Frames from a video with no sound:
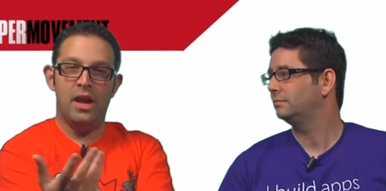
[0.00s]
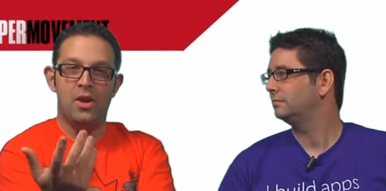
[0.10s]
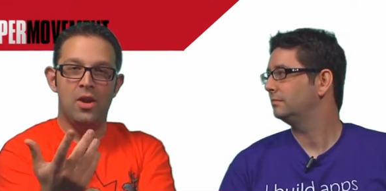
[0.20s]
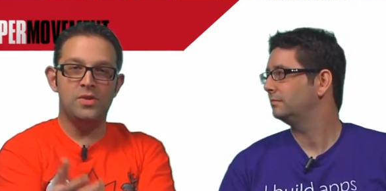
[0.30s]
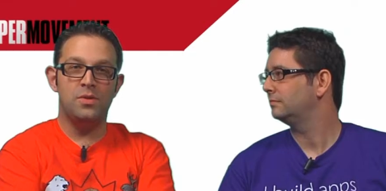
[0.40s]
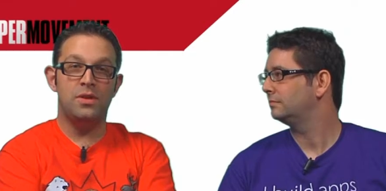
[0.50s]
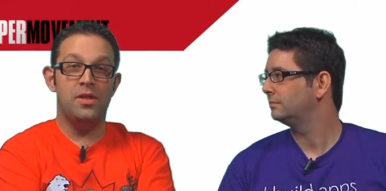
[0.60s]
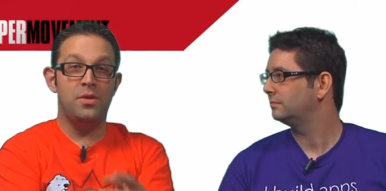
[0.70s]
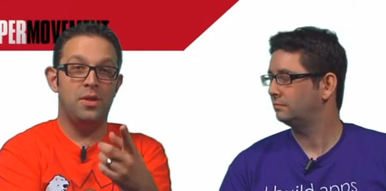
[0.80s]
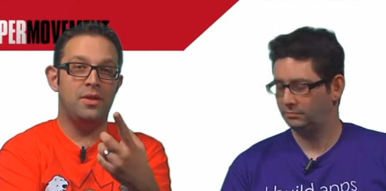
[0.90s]
Speaker 1: and also the other
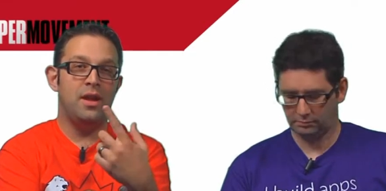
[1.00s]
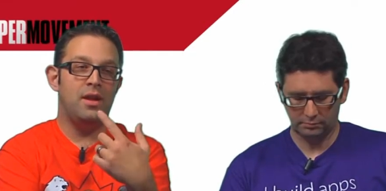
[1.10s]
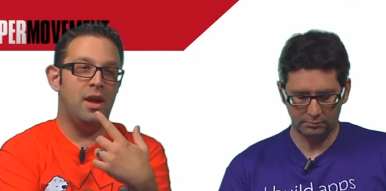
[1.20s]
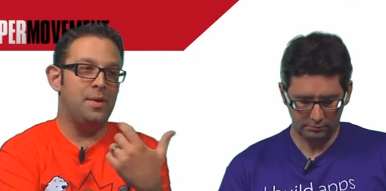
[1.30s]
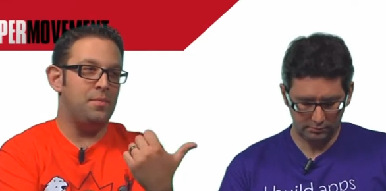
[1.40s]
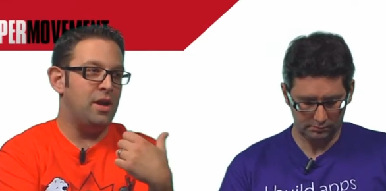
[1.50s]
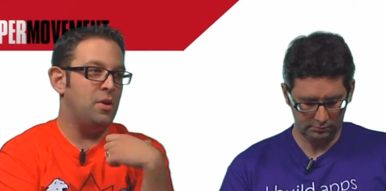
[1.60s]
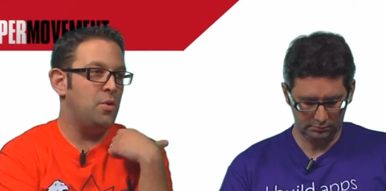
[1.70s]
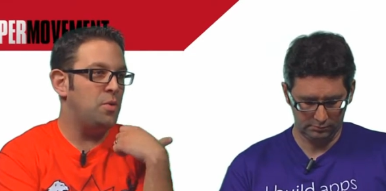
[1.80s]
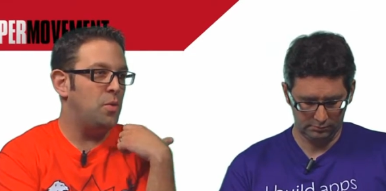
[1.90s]
thing that um, I
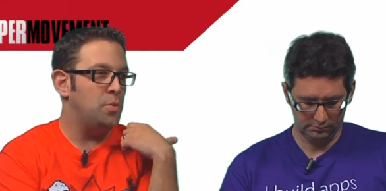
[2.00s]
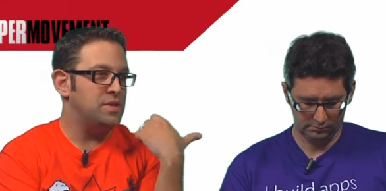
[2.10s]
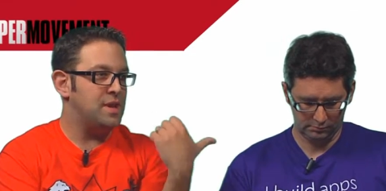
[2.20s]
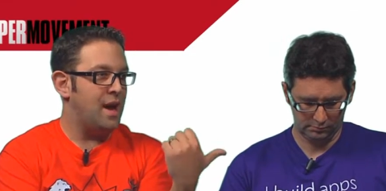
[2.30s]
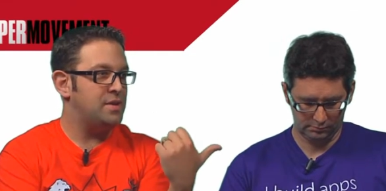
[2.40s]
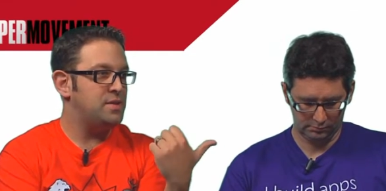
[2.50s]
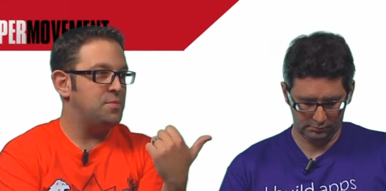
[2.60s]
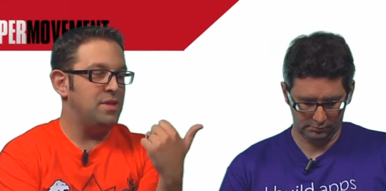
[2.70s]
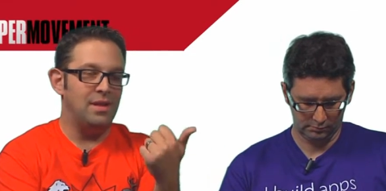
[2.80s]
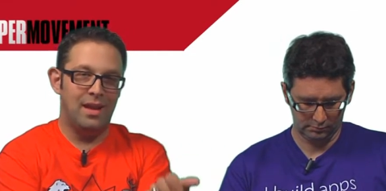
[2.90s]
know was asked of me
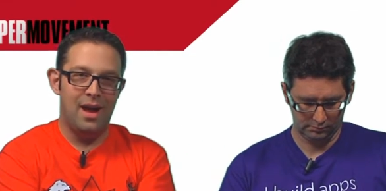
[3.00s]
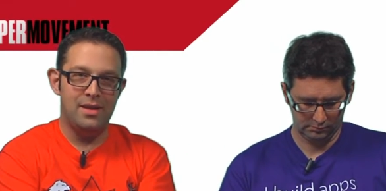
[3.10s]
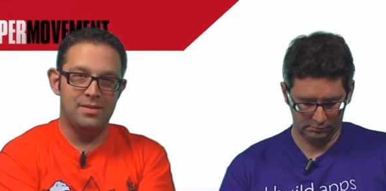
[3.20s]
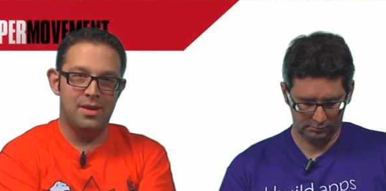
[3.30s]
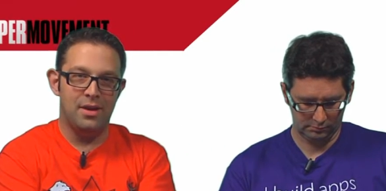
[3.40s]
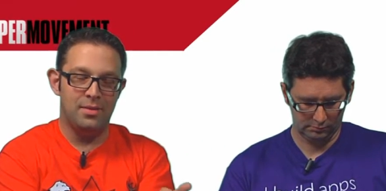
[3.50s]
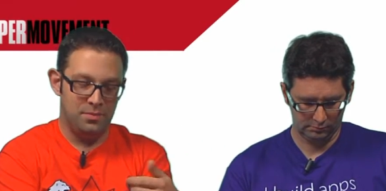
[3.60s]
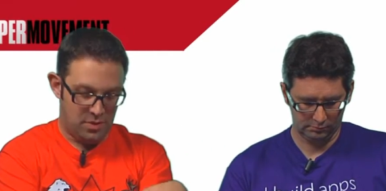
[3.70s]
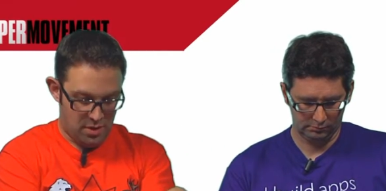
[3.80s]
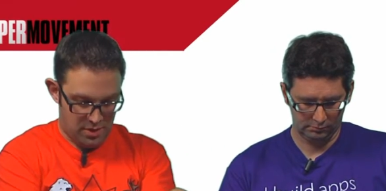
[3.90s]
the last time,
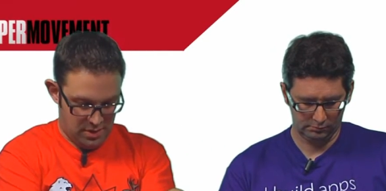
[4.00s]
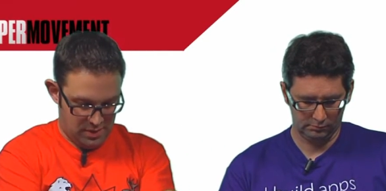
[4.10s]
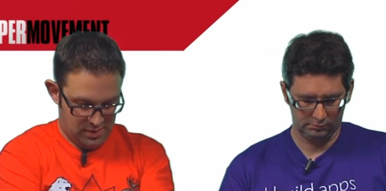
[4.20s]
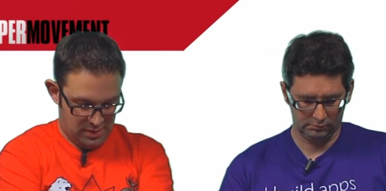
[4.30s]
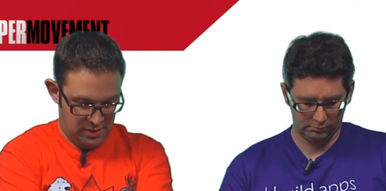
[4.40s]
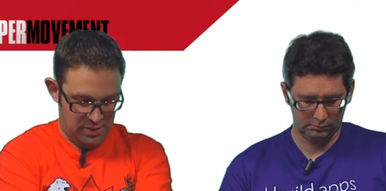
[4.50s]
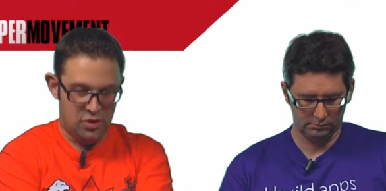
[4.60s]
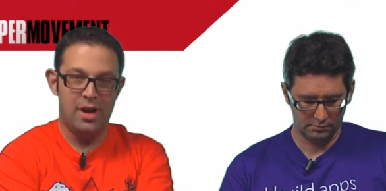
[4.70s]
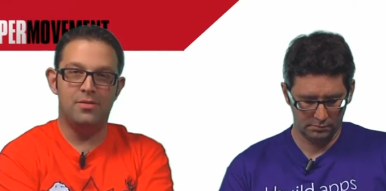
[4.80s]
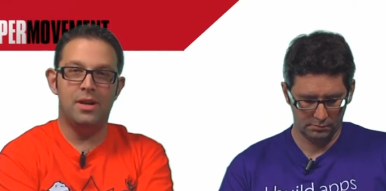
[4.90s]
not necessarily in the
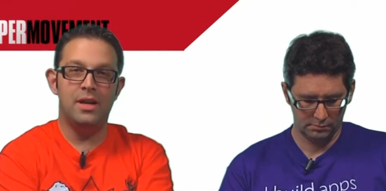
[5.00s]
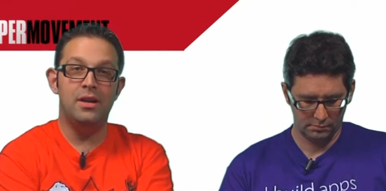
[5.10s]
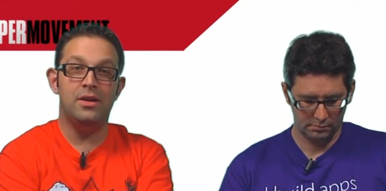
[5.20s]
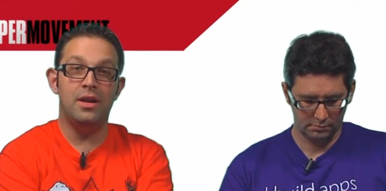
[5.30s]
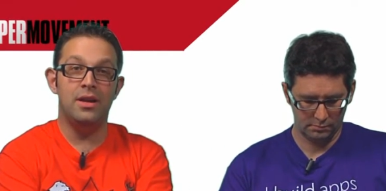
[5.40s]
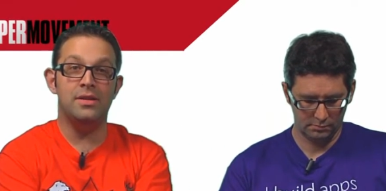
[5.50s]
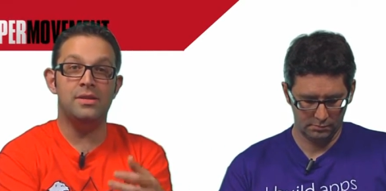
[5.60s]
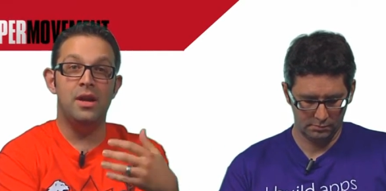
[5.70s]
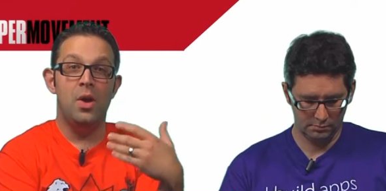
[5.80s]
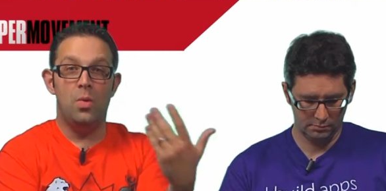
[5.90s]
chat right here, is is,
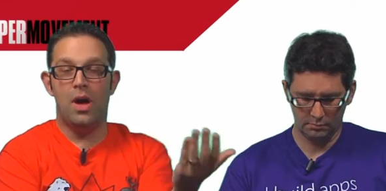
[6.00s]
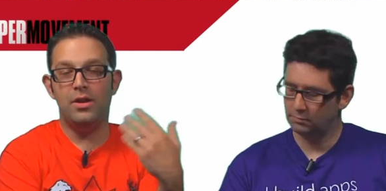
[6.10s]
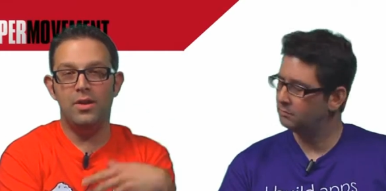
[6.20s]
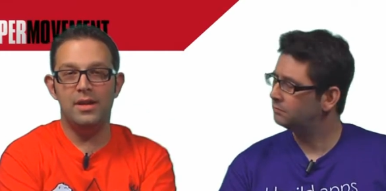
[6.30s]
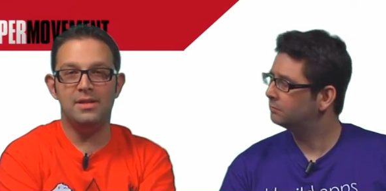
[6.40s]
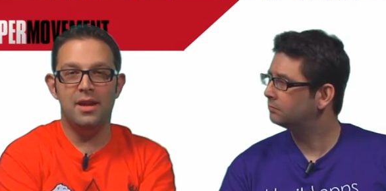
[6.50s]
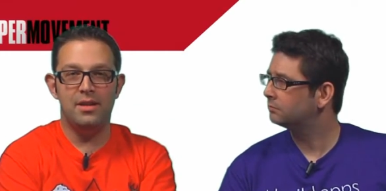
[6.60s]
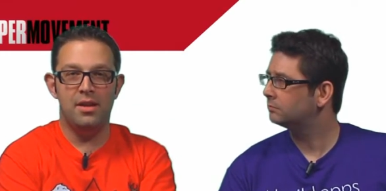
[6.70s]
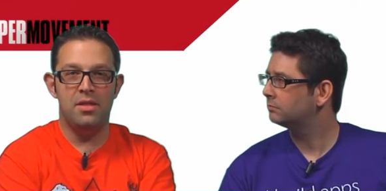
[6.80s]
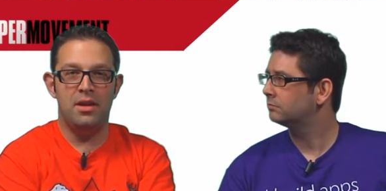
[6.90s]
well, how do you guys get
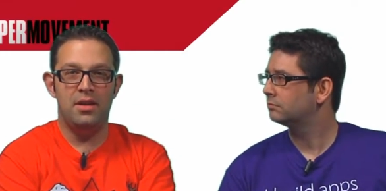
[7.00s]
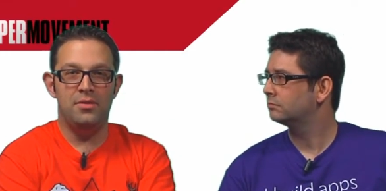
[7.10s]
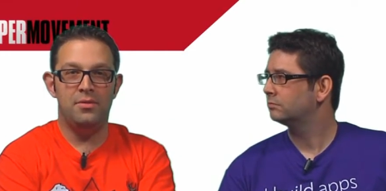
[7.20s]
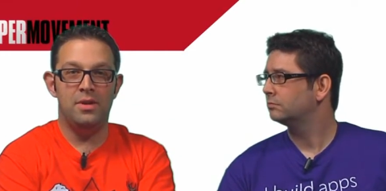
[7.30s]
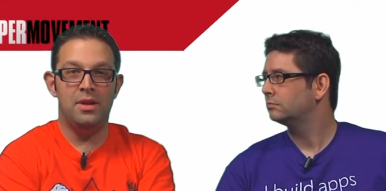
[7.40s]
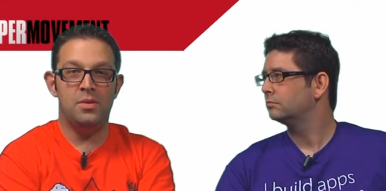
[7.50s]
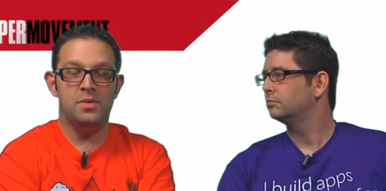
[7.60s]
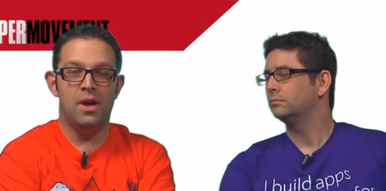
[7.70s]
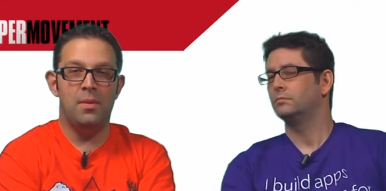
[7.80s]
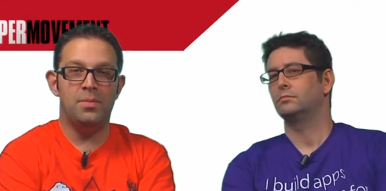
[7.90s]
the videos
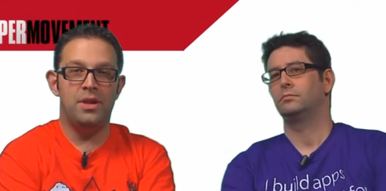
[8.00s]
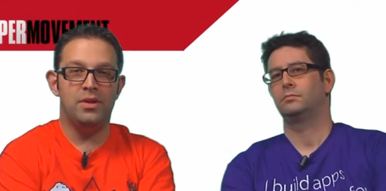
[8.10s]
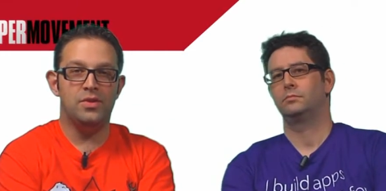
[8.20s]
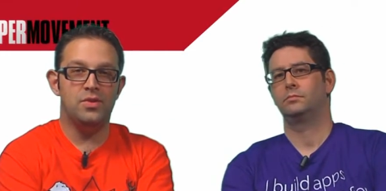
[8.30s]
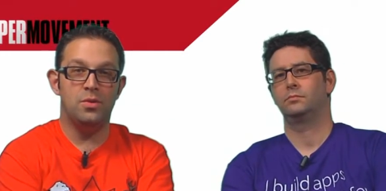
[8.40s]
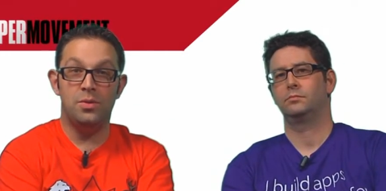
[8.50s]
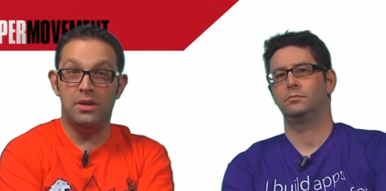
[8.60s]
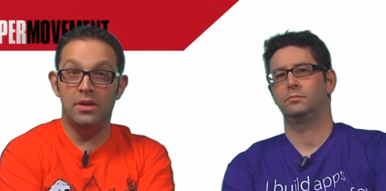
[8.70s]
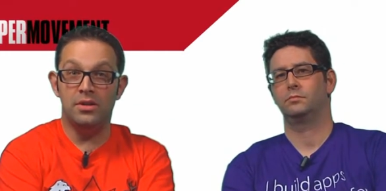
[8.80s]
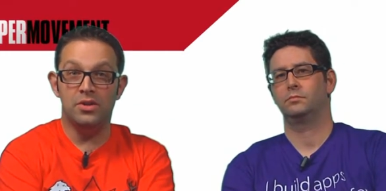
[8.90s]
up there so
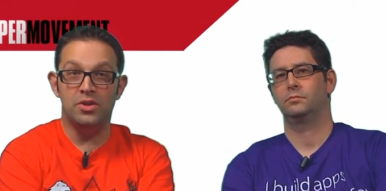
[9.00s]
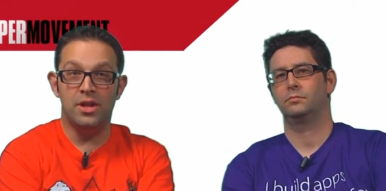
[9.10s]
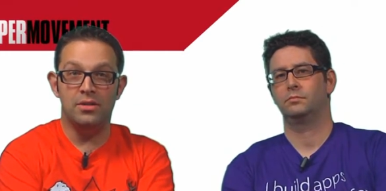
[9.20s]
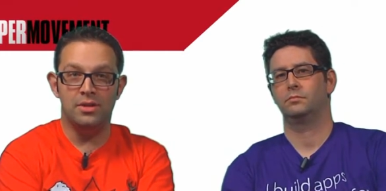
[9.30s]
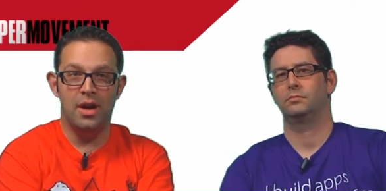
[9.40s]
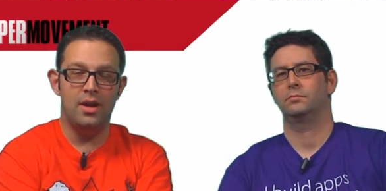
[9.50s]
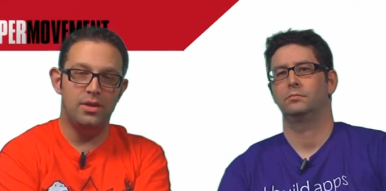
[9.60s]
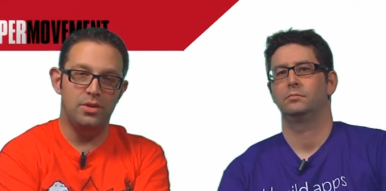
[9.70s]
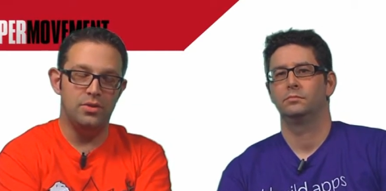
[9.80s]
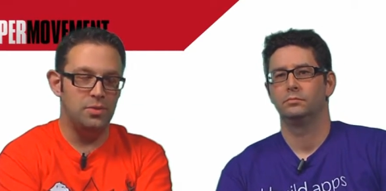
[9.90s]
quickly onto Channel 9,
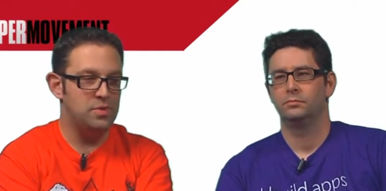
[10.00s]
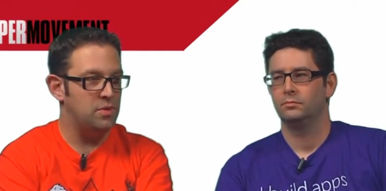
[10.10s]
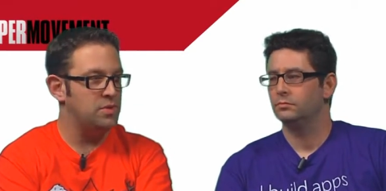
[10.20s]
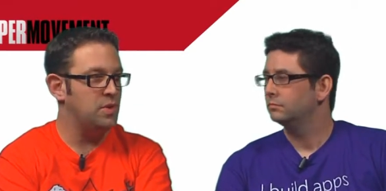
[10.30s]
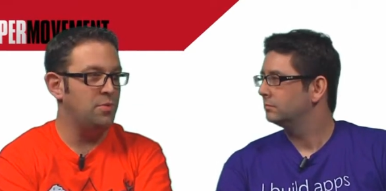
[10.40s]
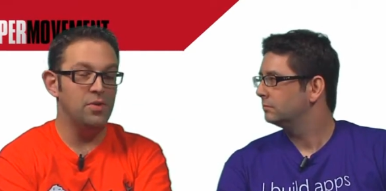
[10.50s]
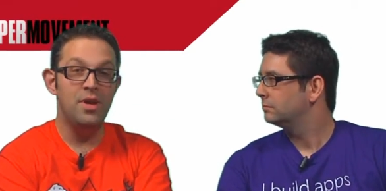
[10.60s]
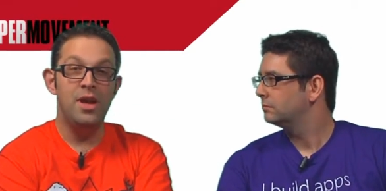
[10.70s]
YouTube, so on and so forth?